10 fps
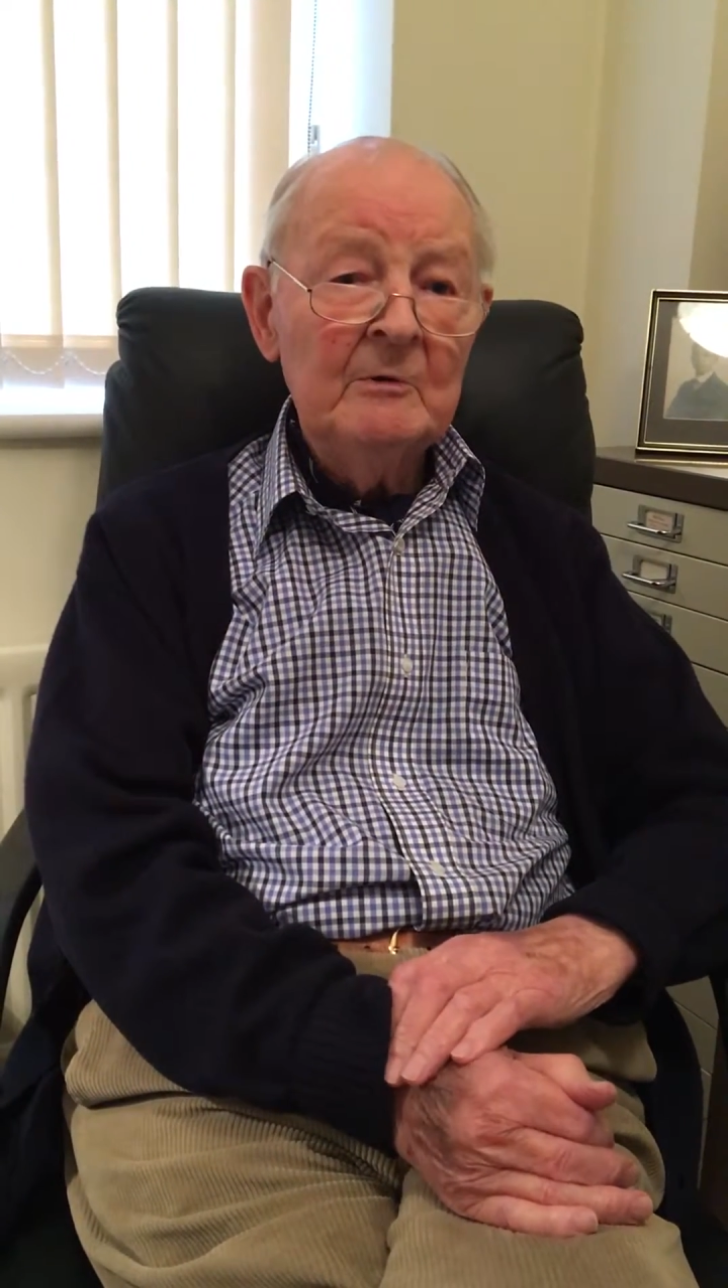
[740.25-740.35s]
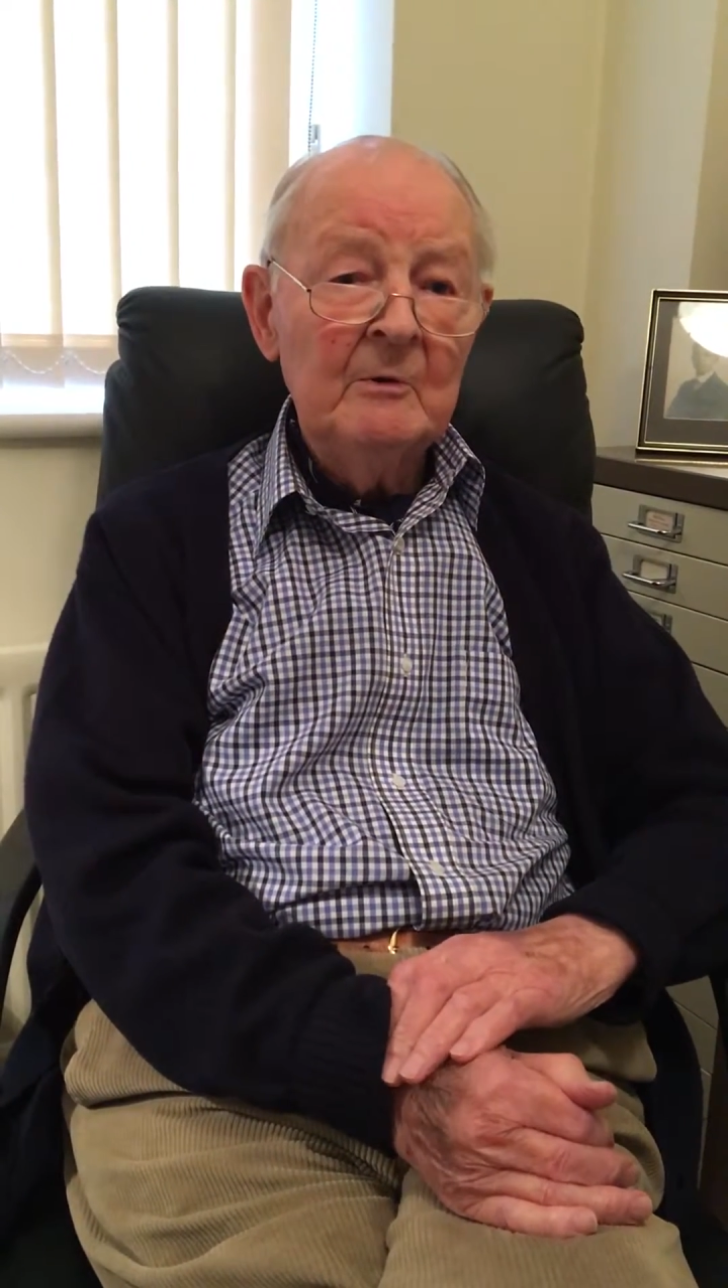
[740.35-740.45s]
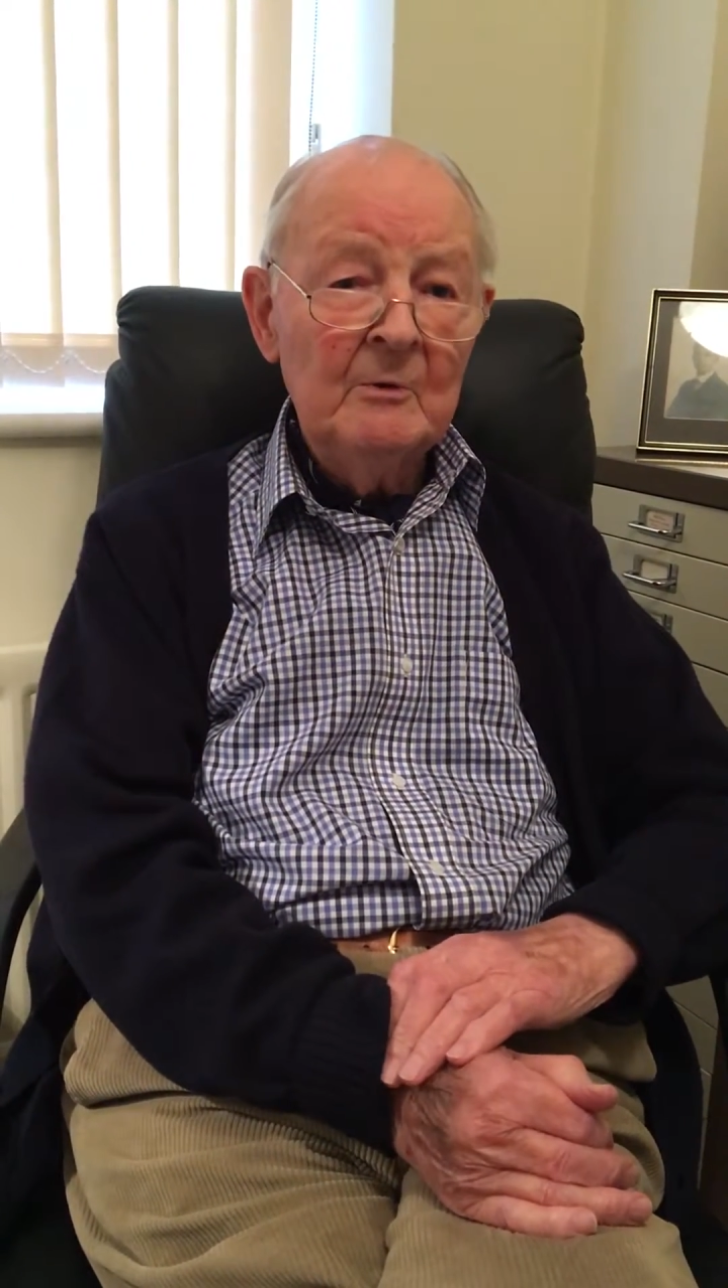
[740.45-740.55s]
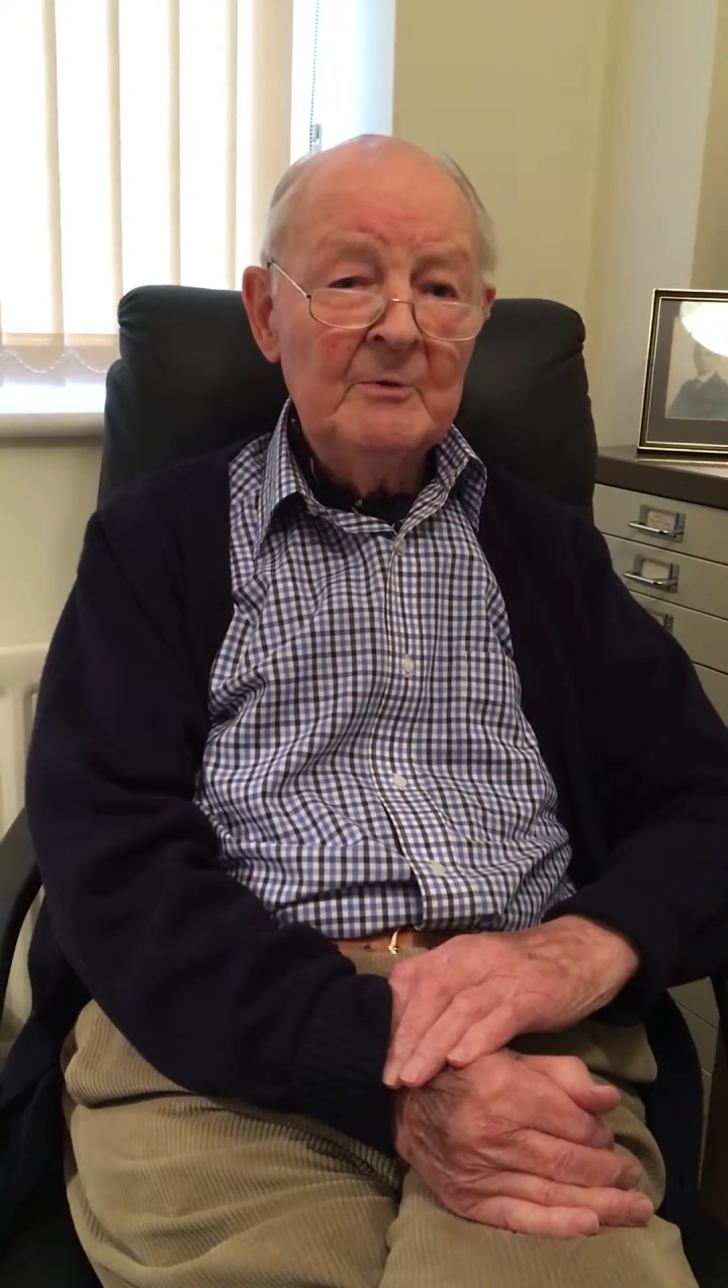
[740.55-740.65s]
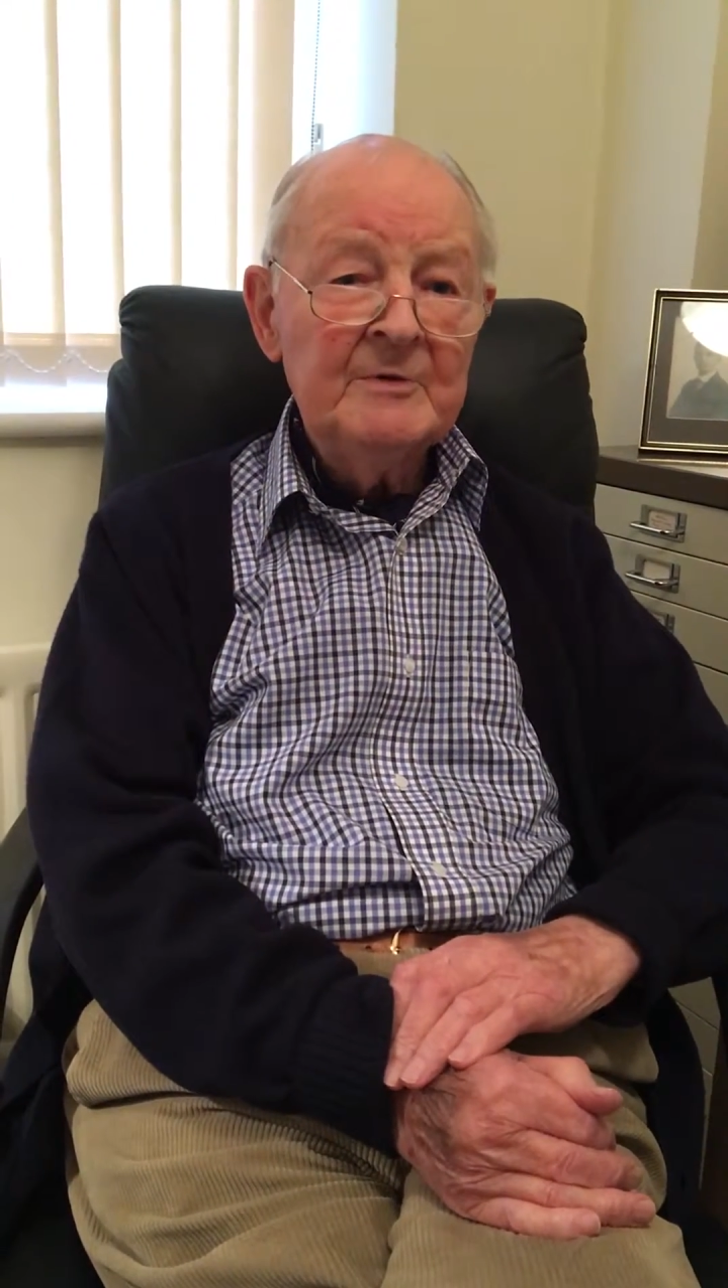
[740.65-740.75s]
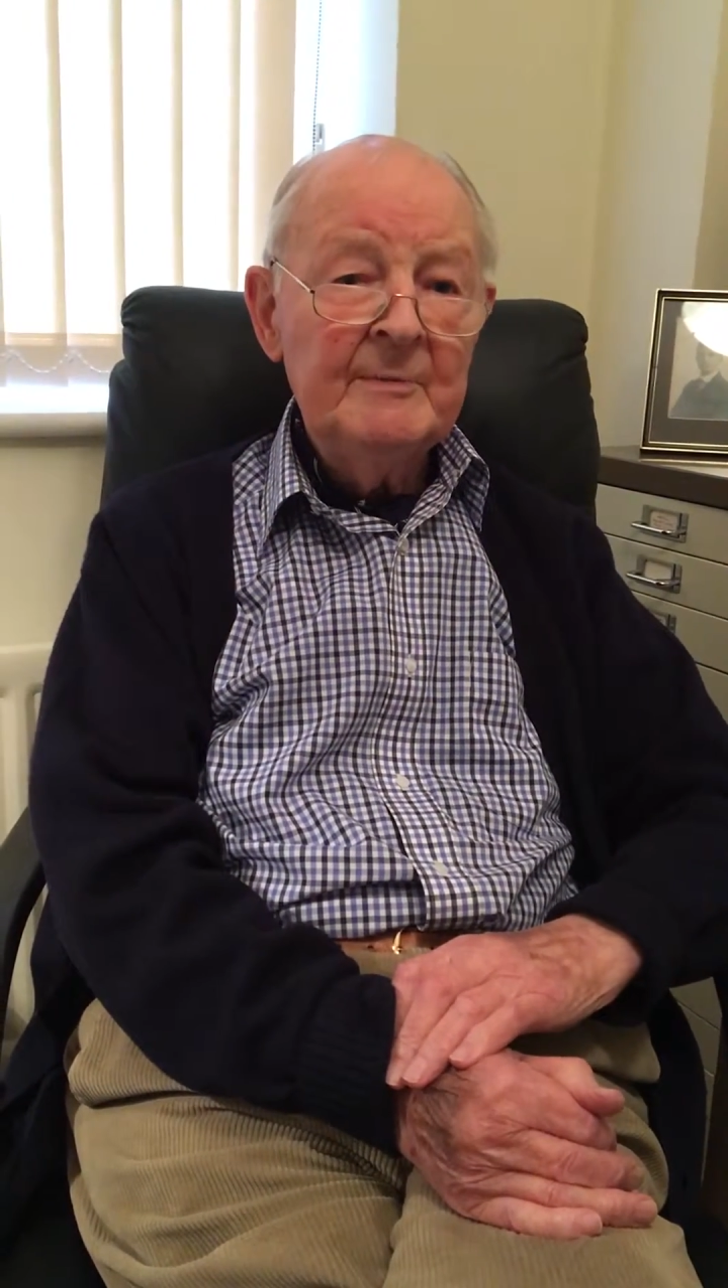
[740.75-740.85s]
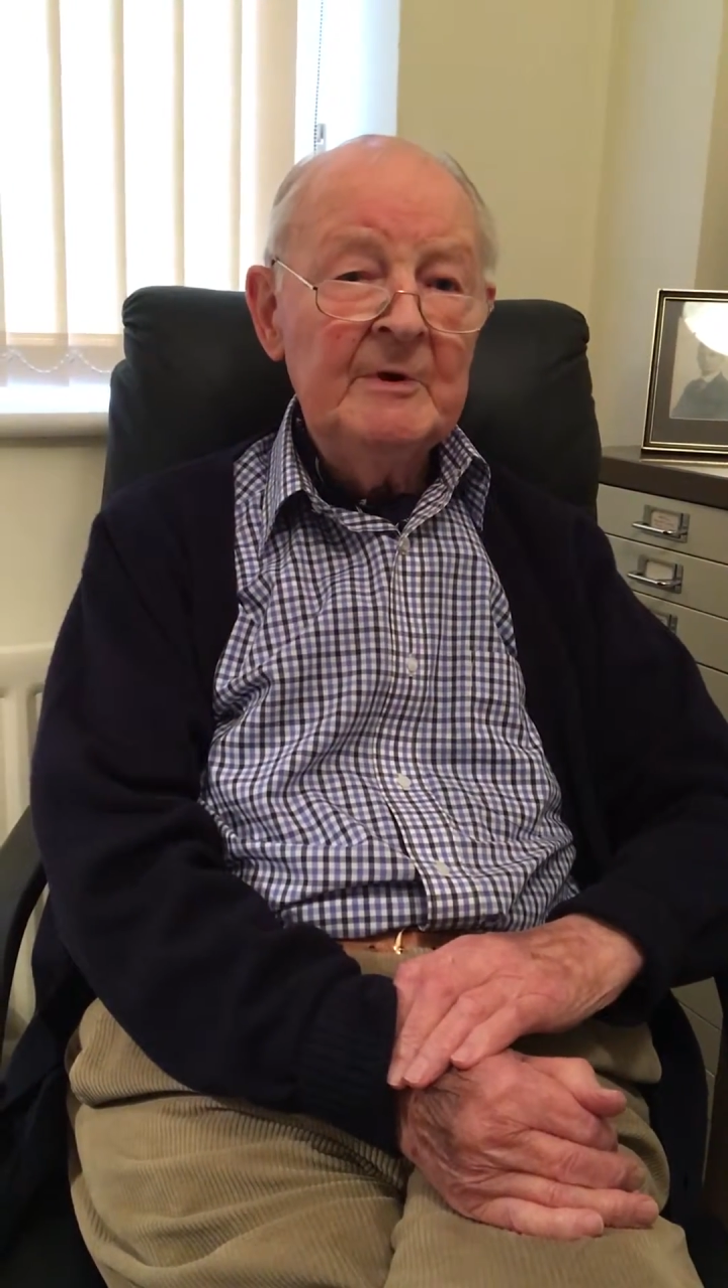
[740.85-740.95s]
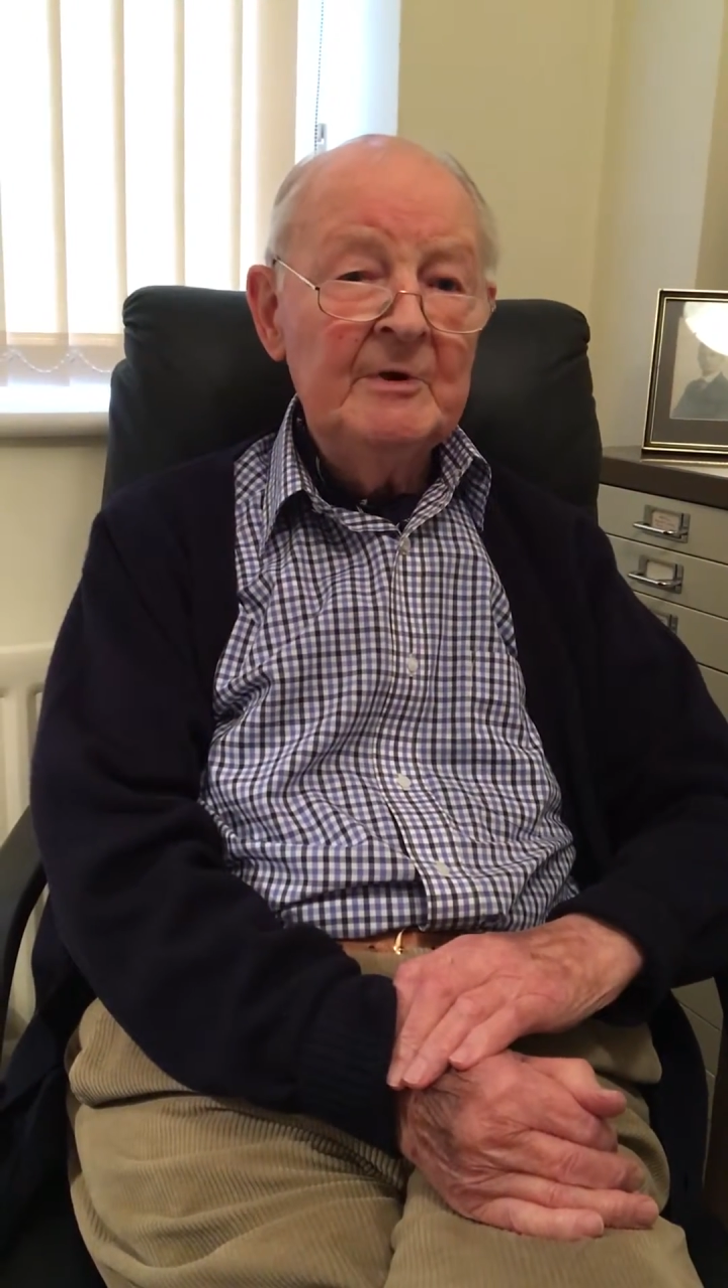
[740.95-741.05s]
always be